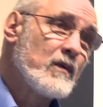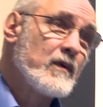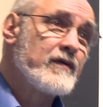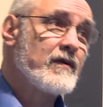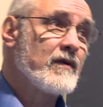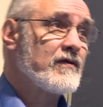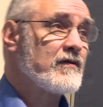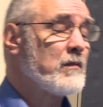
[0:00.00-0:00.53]
was
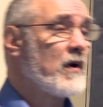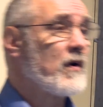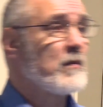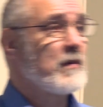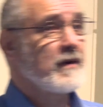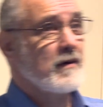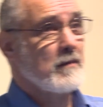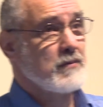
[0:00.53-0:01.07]
so small,
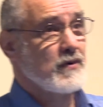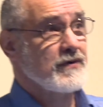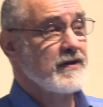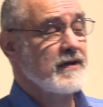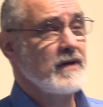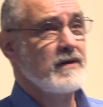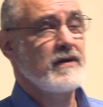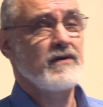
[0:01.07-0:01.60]
but the
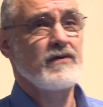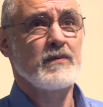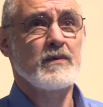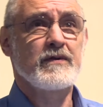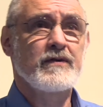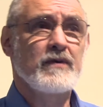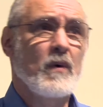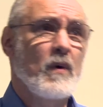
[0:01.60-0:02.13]
percentage
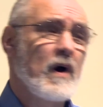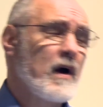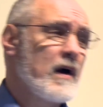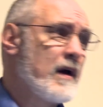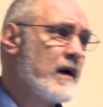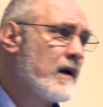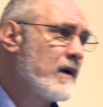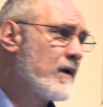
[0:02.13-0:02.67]
was so
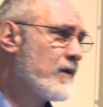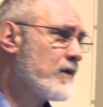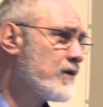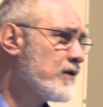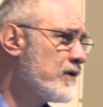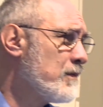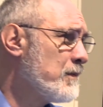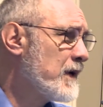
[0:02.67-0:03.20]
high, another
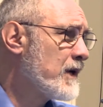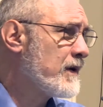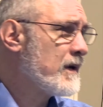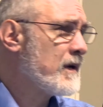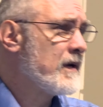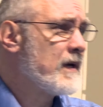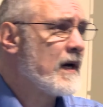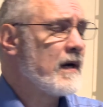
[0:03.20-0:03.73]
2
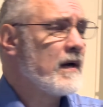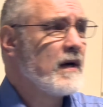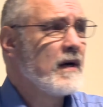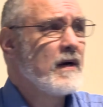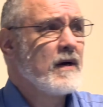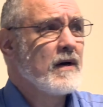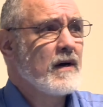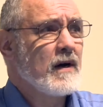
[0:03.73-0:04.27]
million dead.
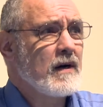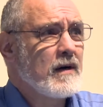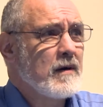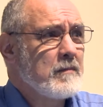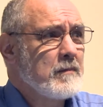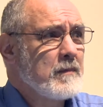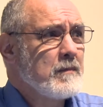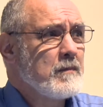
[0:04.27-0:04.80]

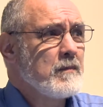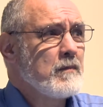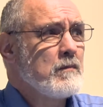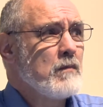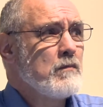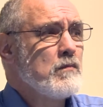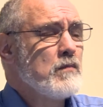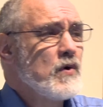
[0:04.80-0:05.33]

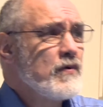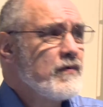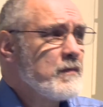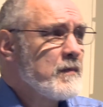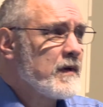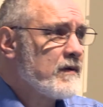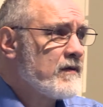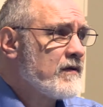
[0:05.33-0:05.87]

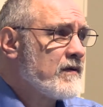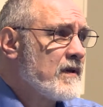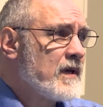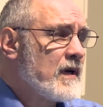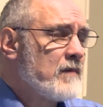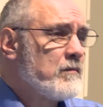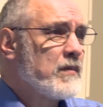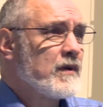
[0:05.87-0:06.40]
Movements
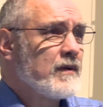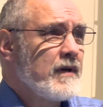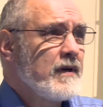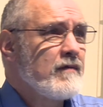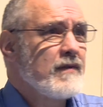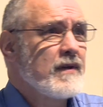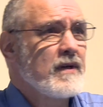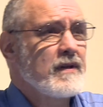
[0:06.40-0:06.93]
that
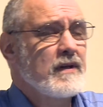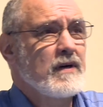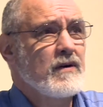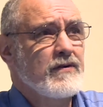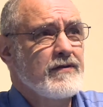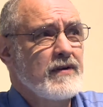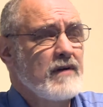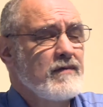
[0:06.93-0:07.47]
believe that they
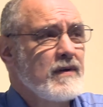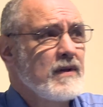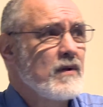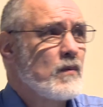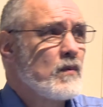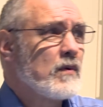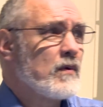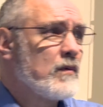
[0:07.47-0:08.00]
are saving
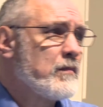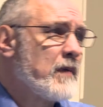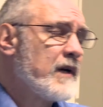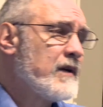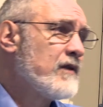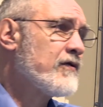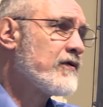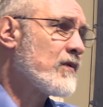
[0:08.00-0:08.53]
the world by
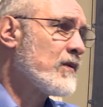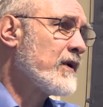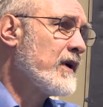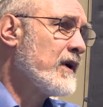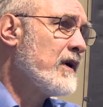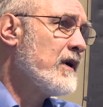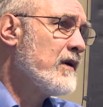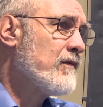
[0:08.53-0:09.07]

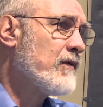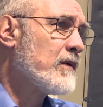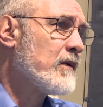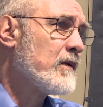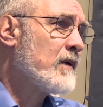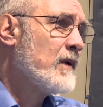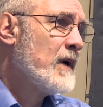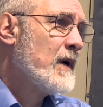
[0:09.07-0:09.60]
destroying
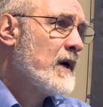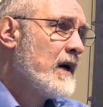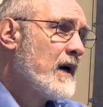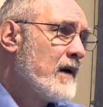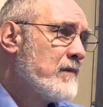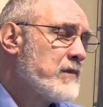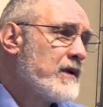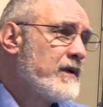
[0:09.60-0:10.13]
evil
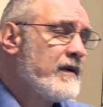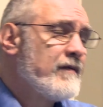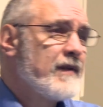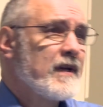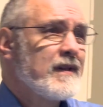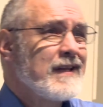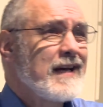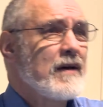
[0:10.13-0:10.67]
and believe
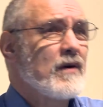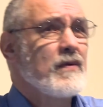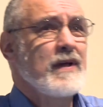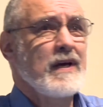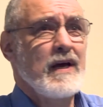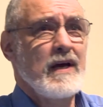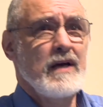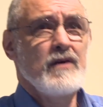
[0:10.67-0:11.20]
that they are
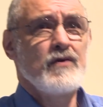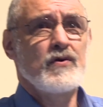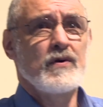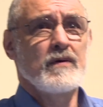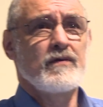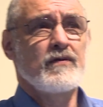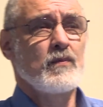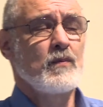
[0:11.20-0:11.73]
the
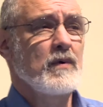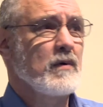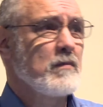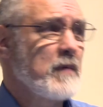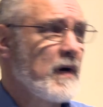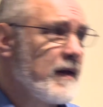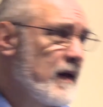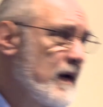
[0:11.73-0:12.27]
agents
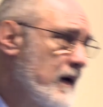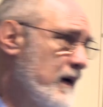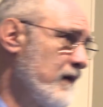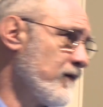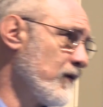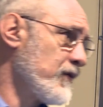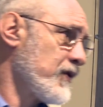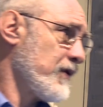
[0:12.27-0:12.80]
whereby that
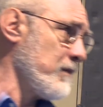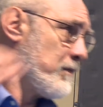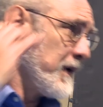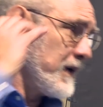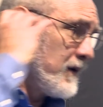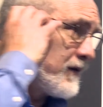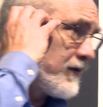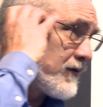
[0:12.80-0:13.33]
evil should
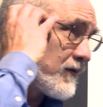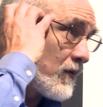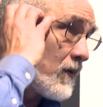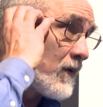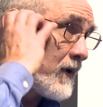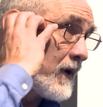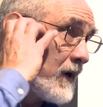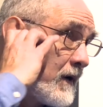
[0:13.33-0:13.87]
be
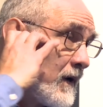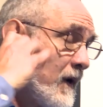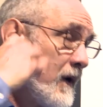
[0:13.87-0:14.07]
destroyed